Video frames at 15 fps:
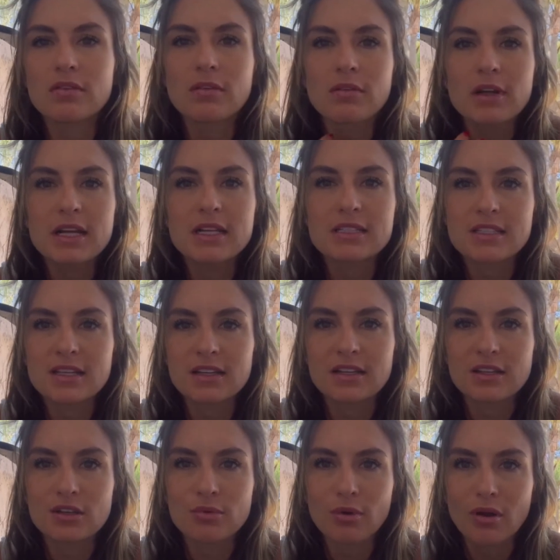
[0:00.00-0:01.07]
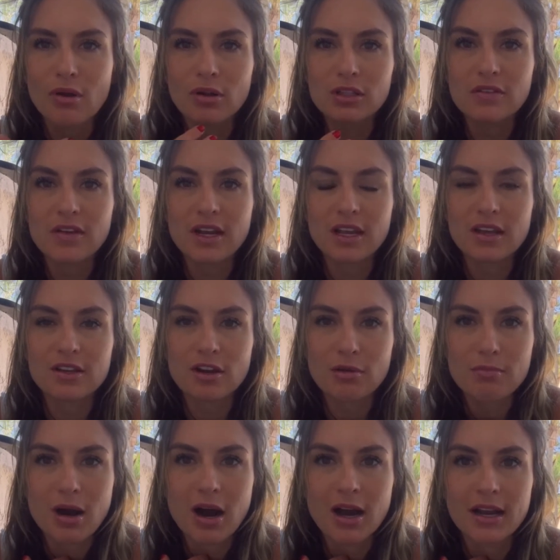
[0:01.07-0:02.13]
reason you were cultivating in your
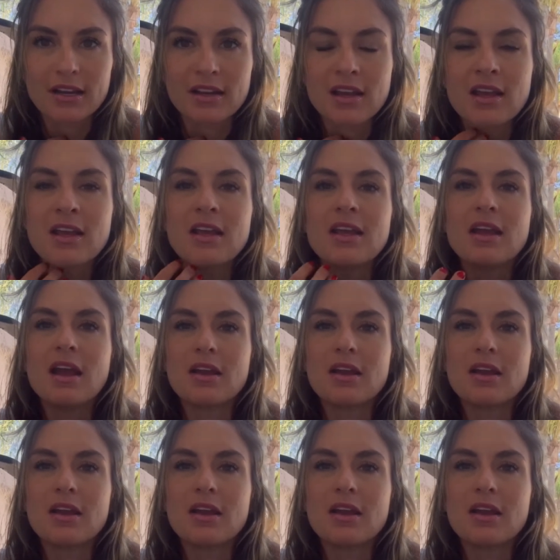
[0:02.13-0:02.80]
mind, in